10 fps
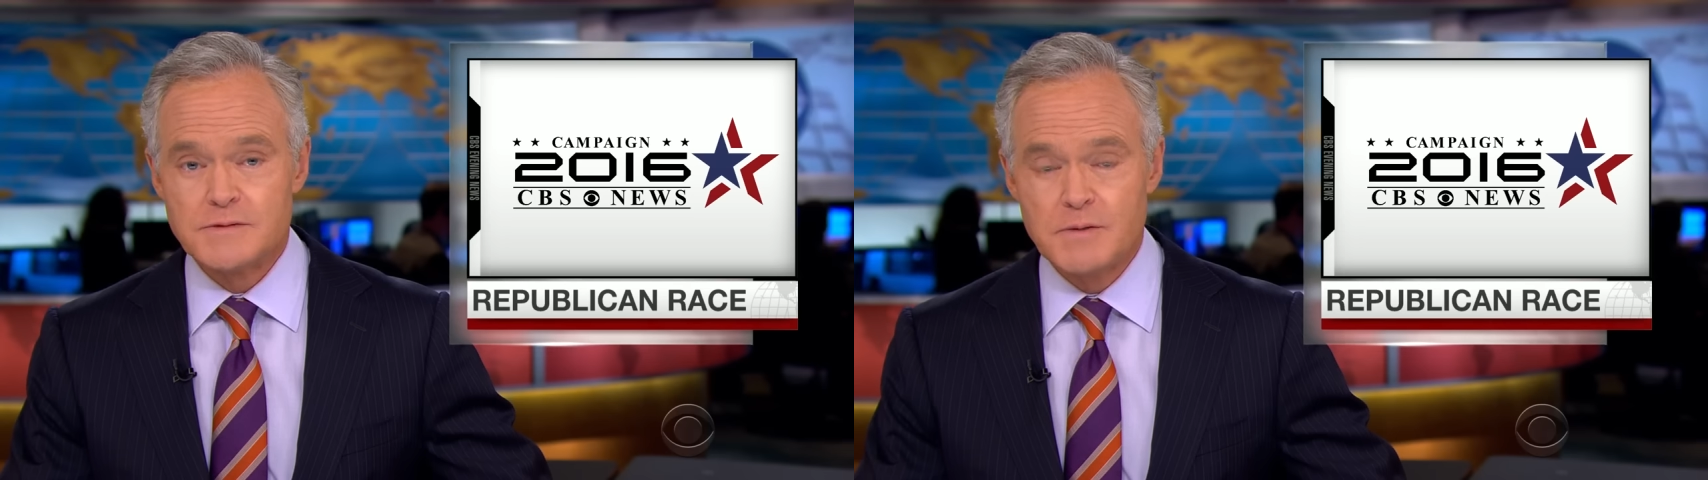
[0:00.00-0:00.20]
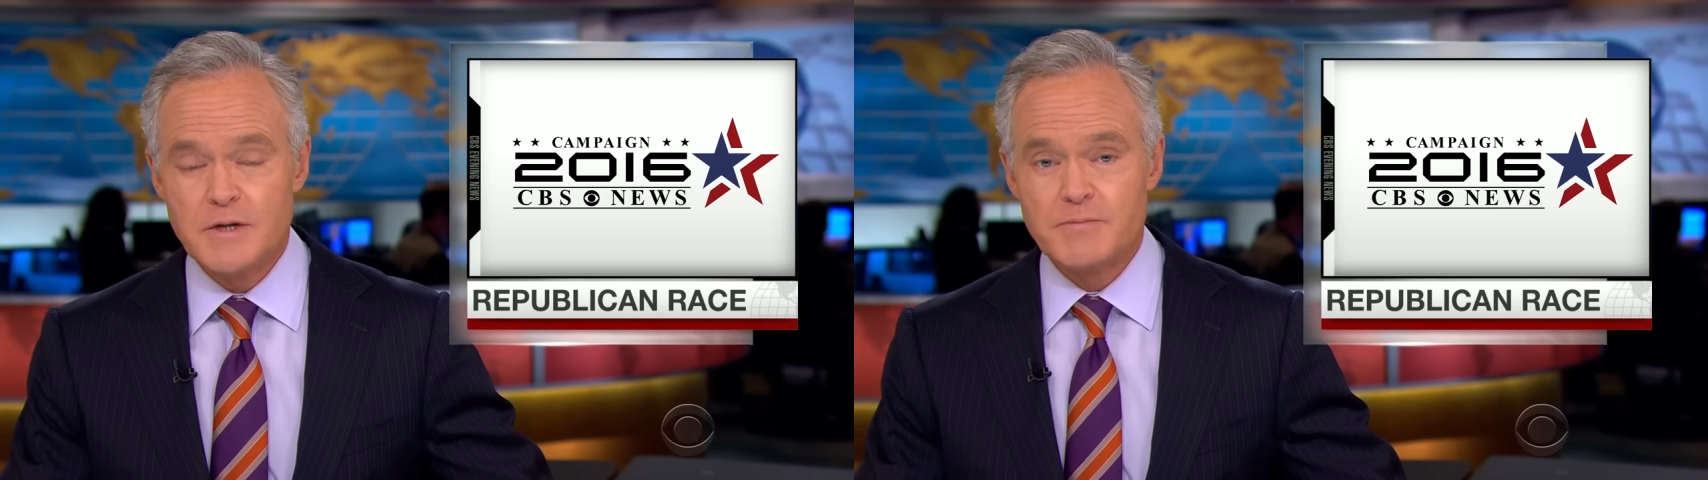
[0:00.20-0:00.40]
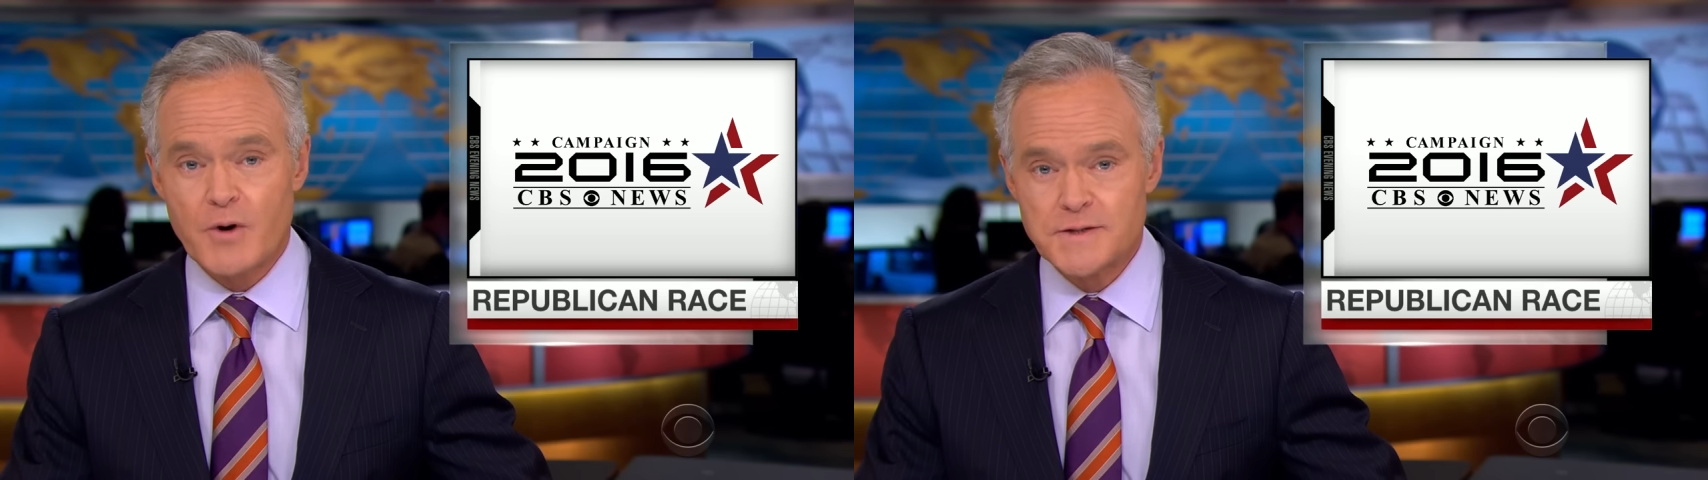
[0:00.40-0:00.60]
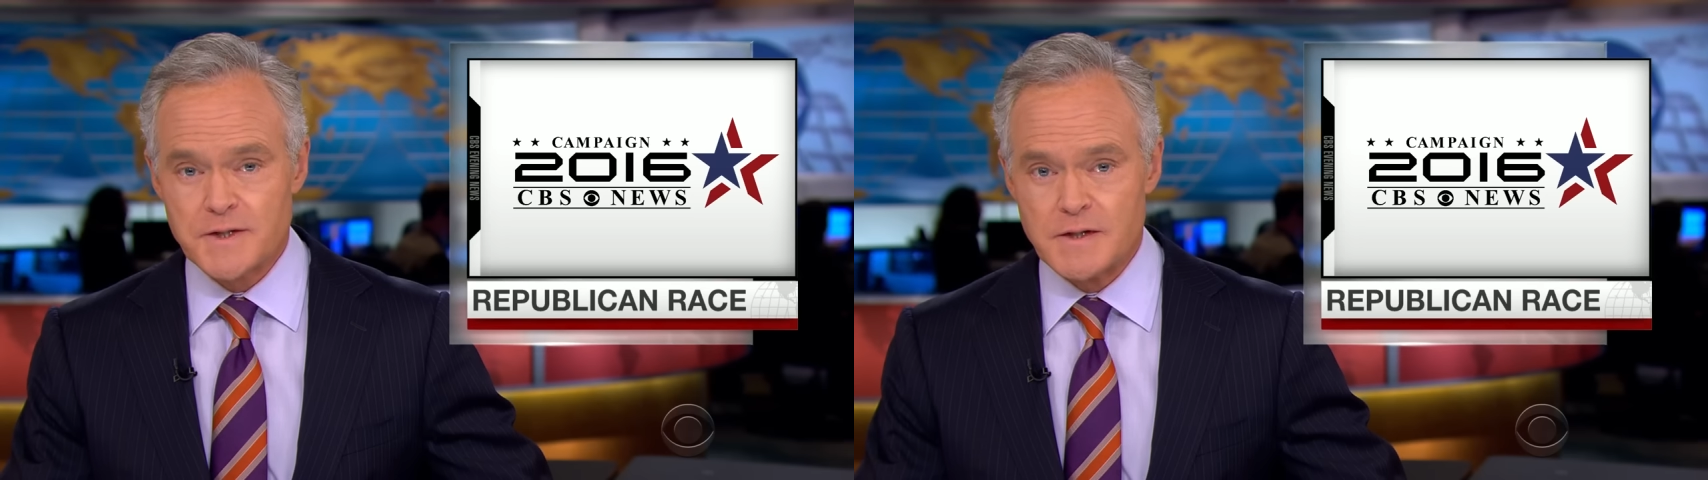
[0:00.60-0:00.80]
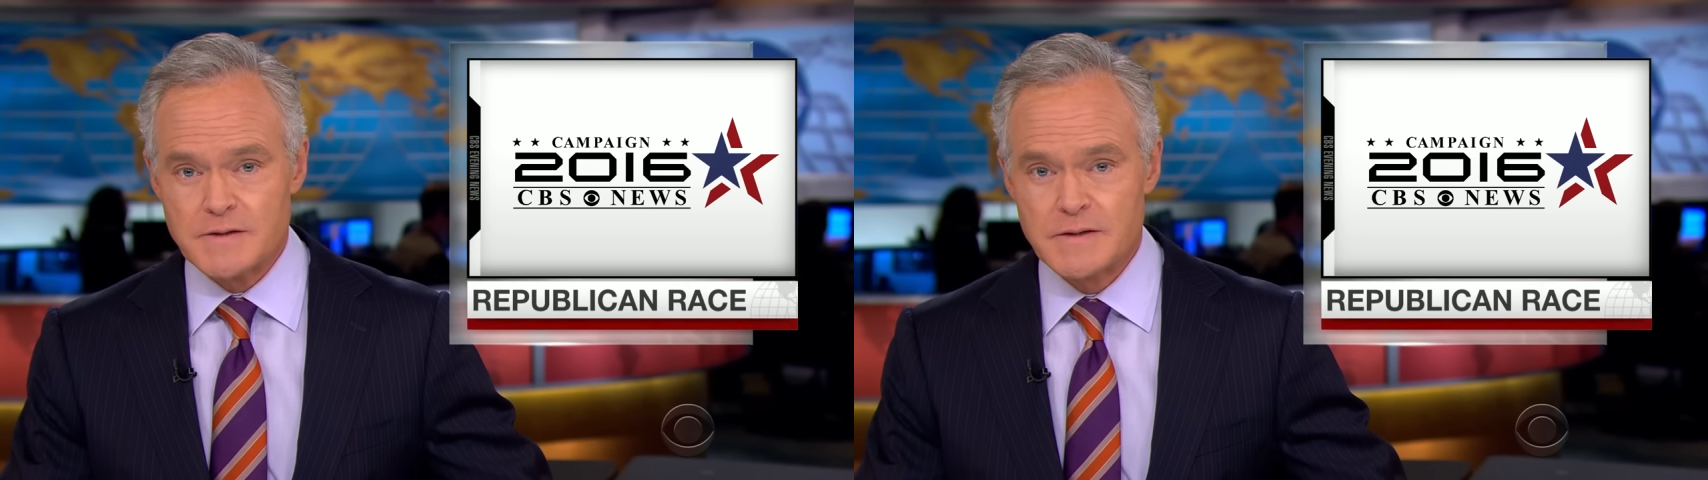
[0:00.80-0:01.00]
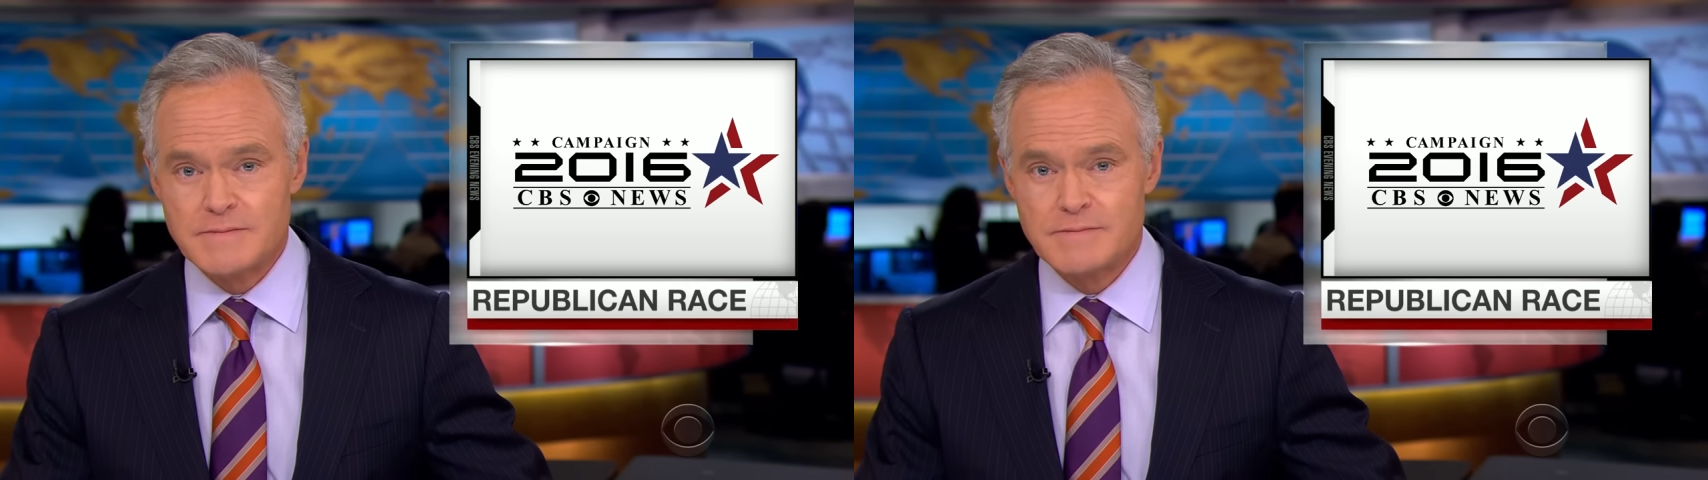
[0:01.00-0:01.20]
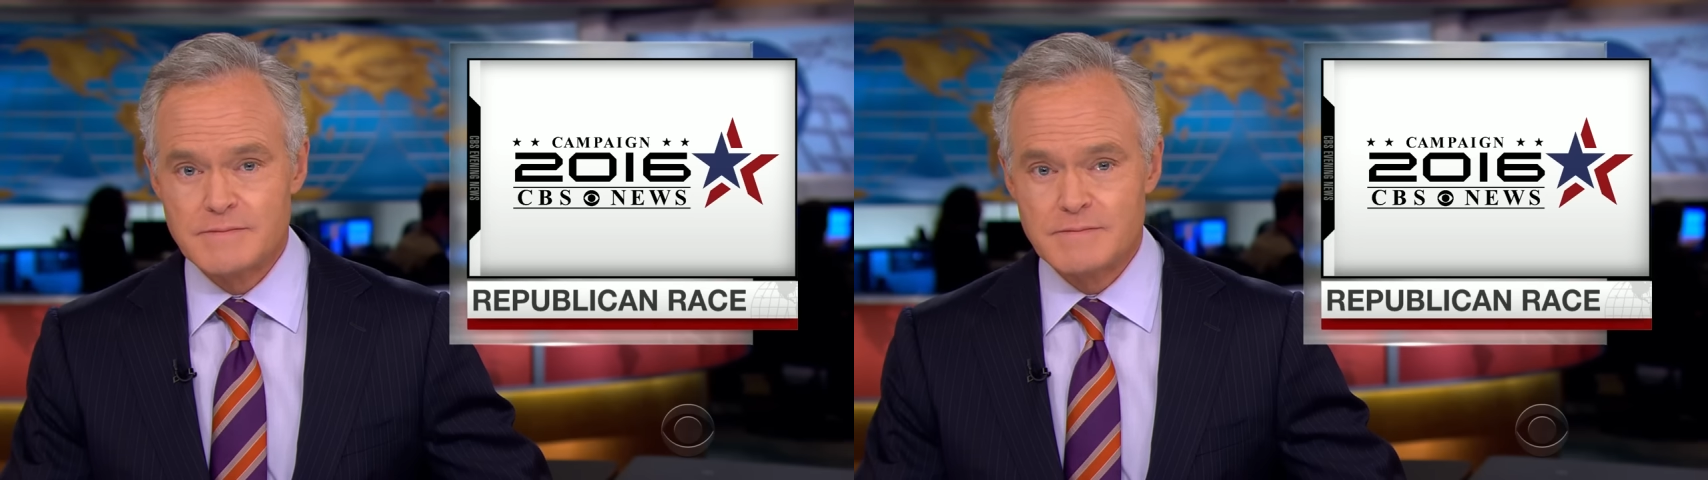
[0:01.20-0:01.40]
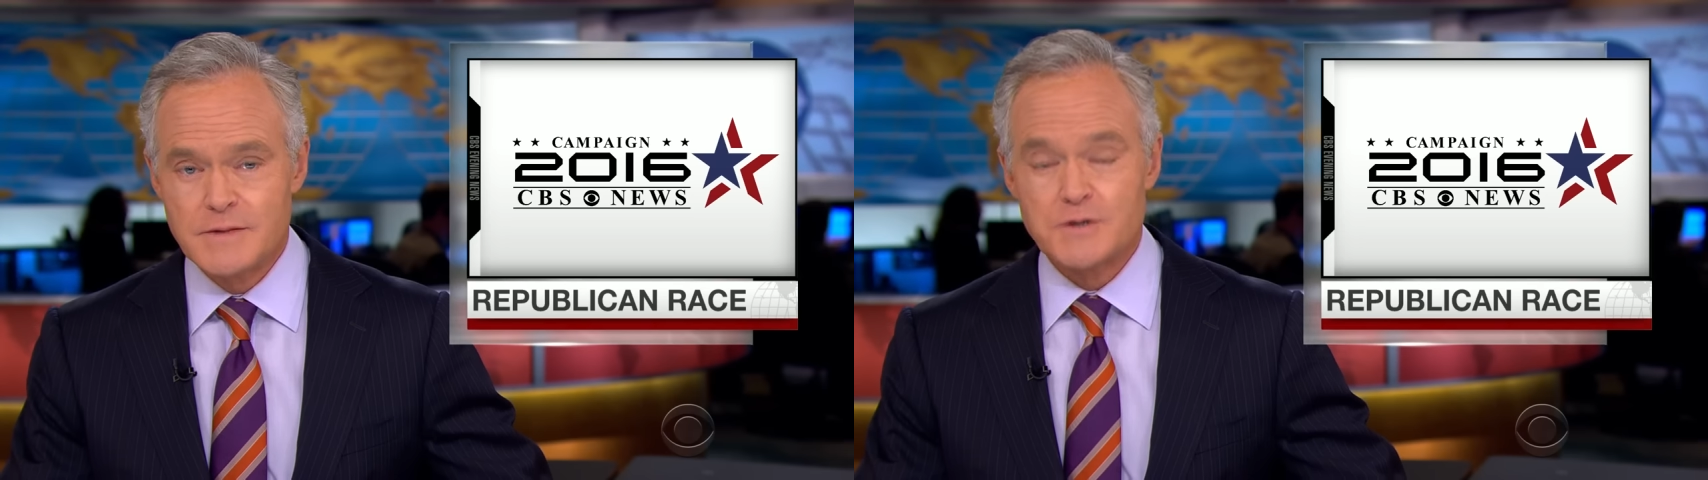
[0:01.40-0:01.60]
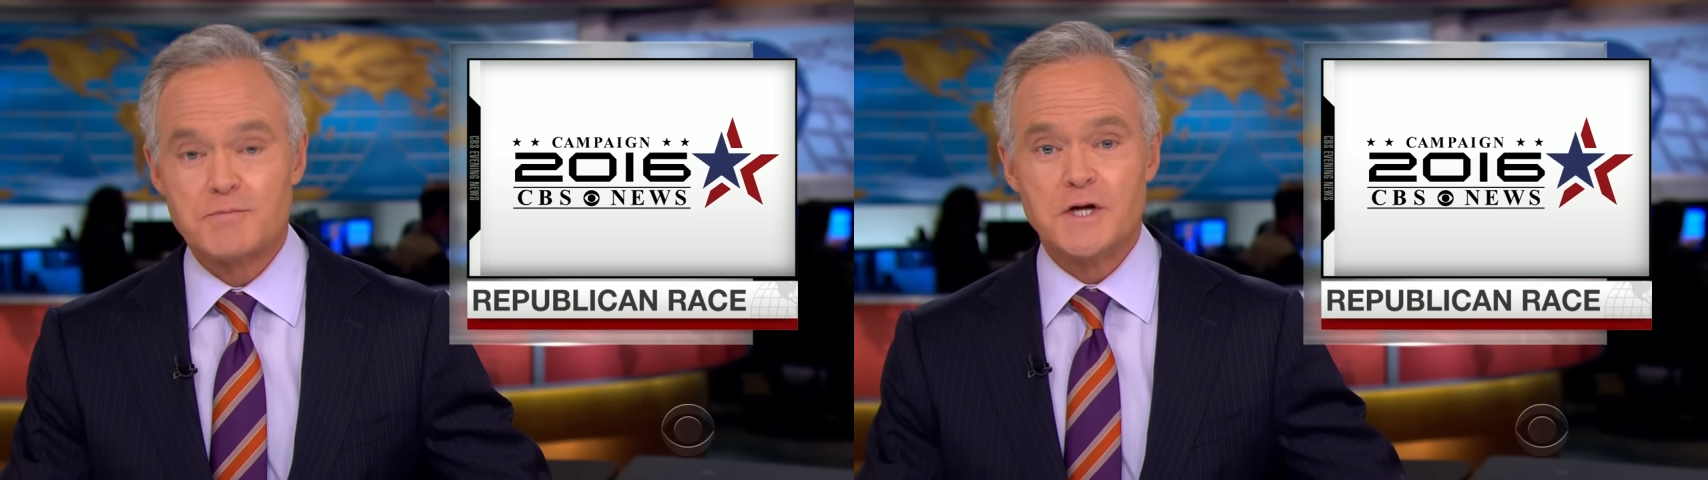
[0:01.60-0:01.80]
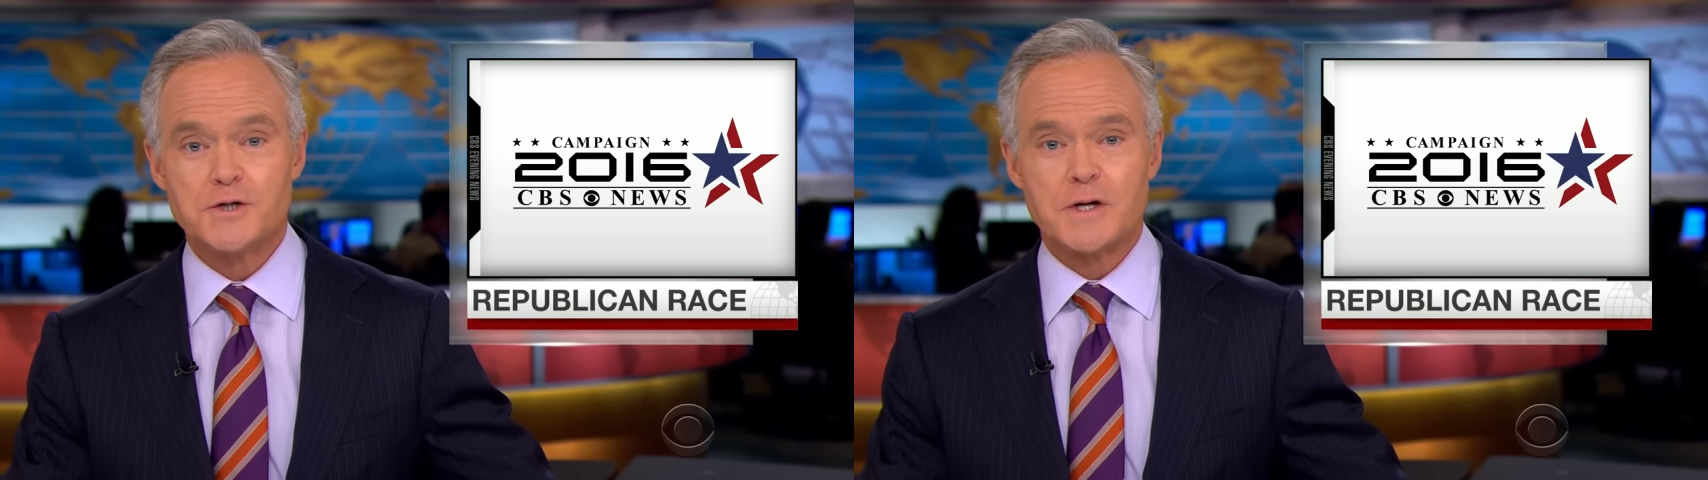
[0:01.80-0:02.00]
to be president. Here's
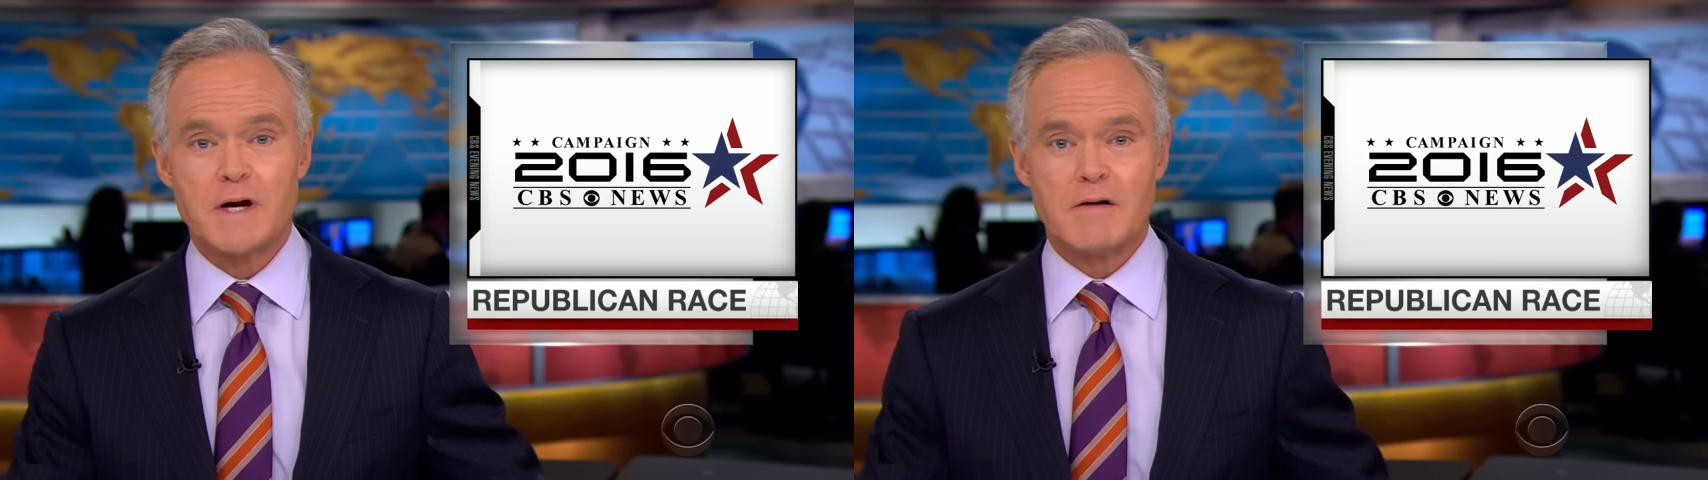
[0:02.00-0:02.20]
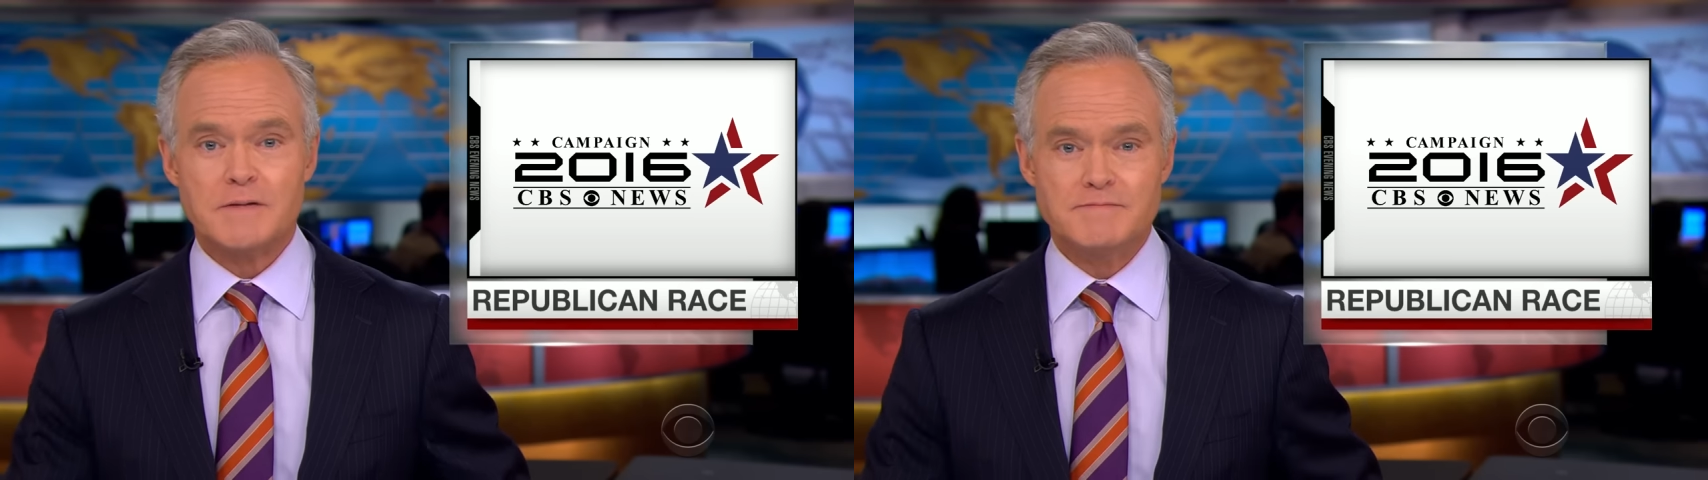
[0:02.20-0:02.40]
Major Garrett.